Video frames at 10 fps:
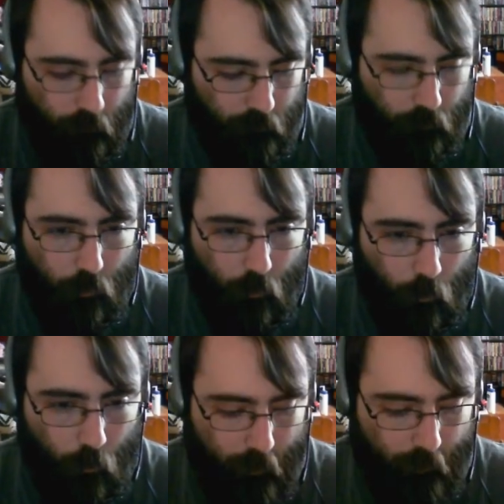
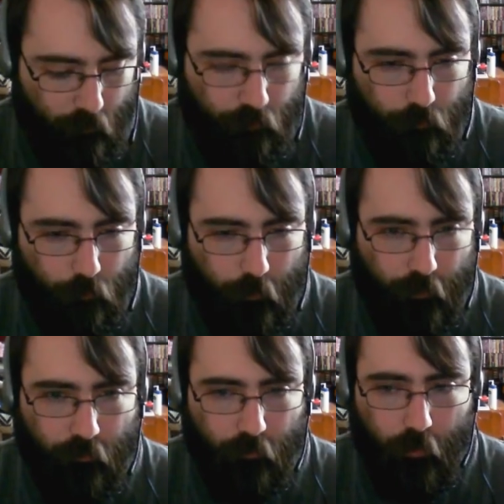So ranch,
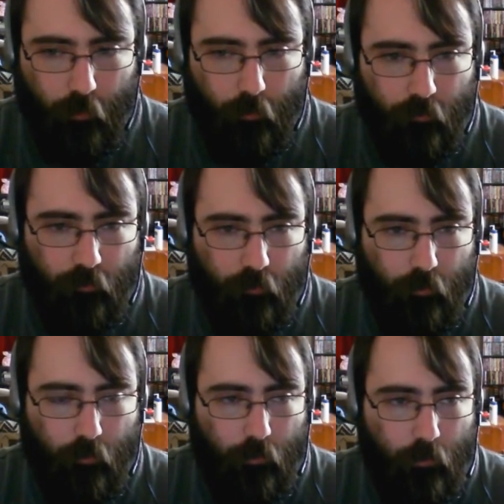greens, and carrots.
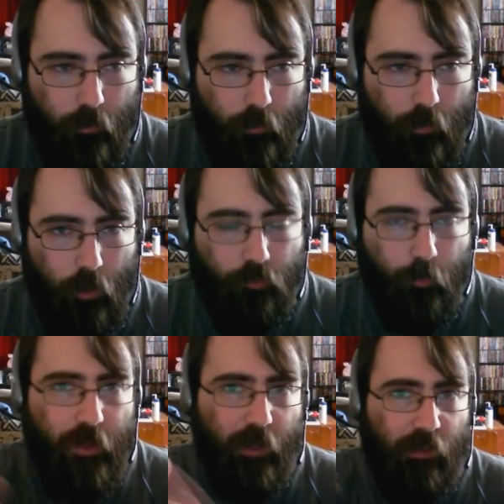
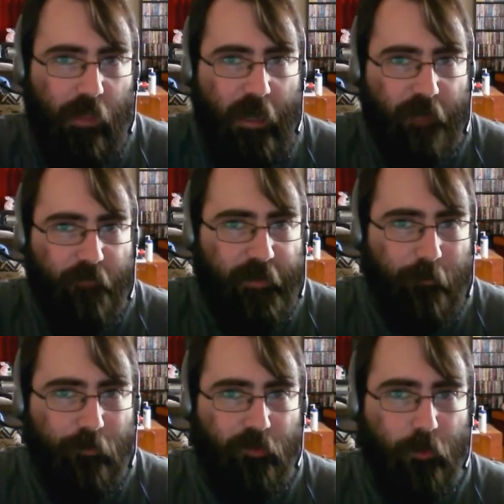So when you get a lot of
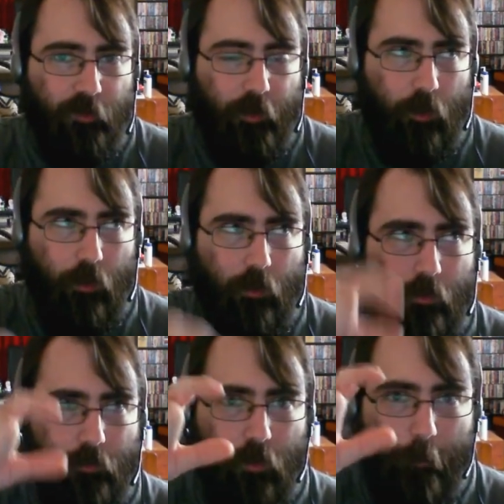items, you'll see it's like
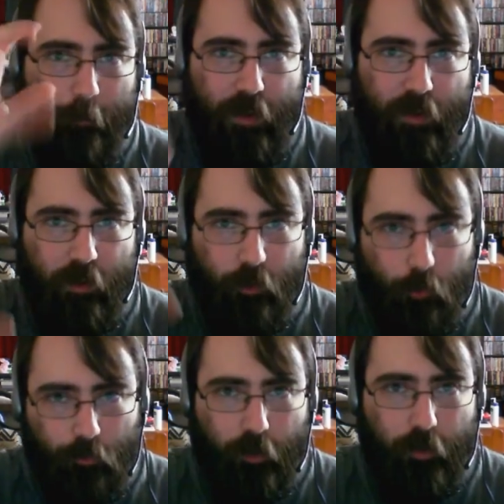you know, bacon and
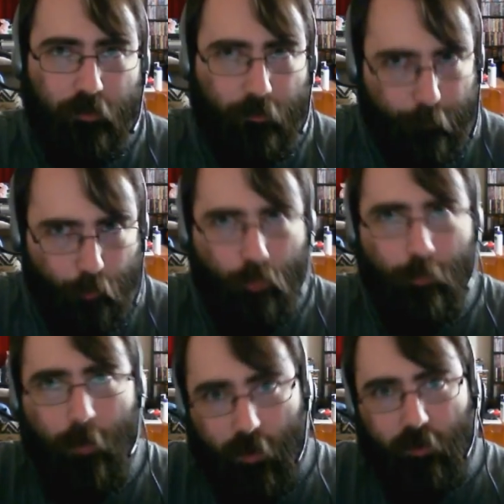croutons,
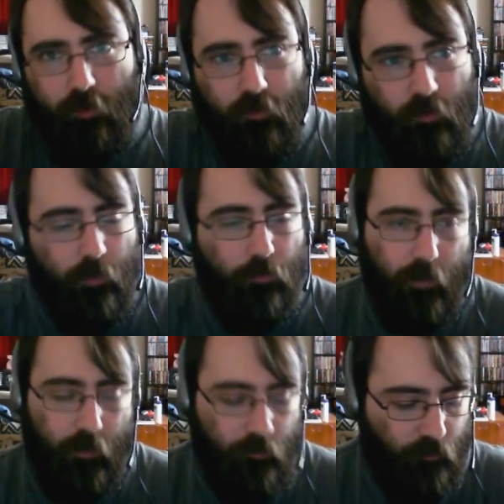boom, onions and
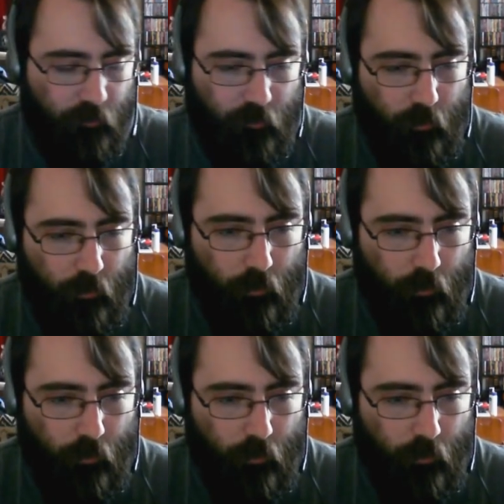like it's just.